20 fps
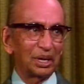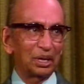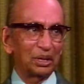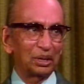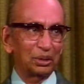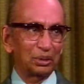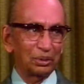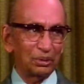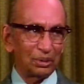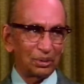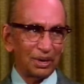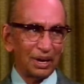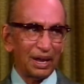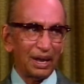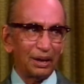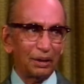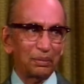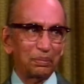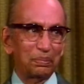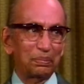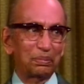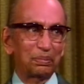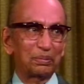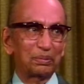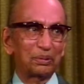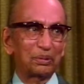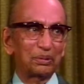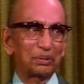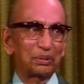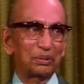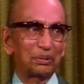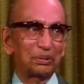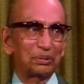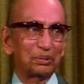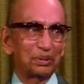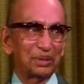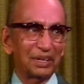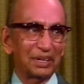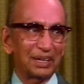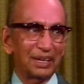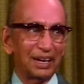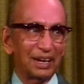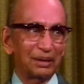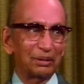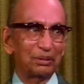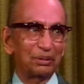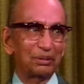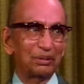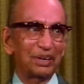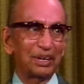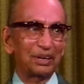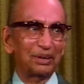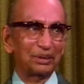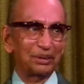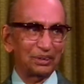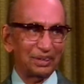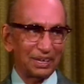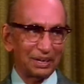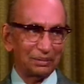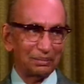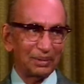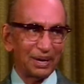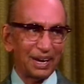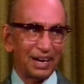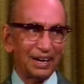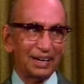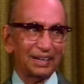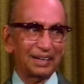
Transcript: John Rao, who is now Joan Rosenblatt,